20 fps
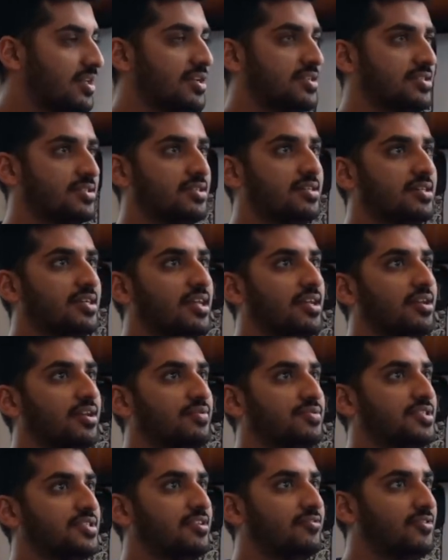Then I started
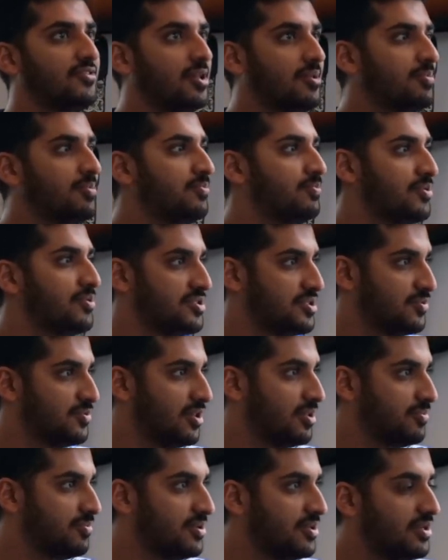getting into self-help,
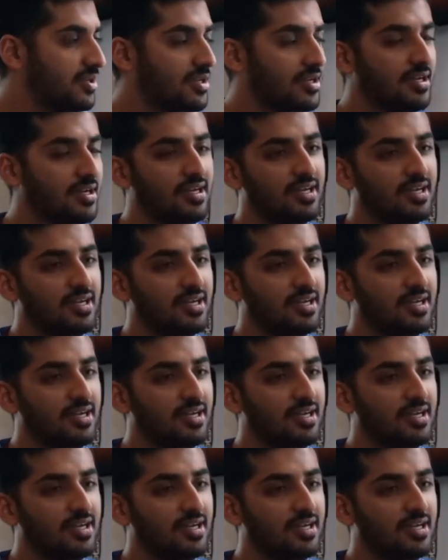personal development.